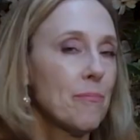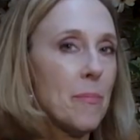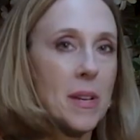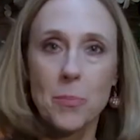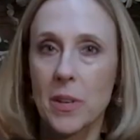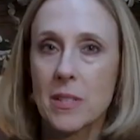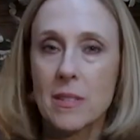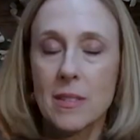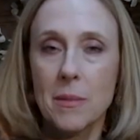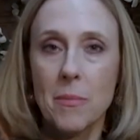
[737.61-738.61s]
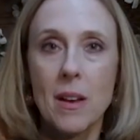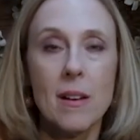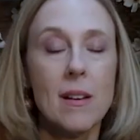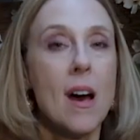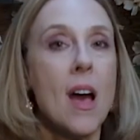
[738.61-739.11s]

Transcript: Best place is email,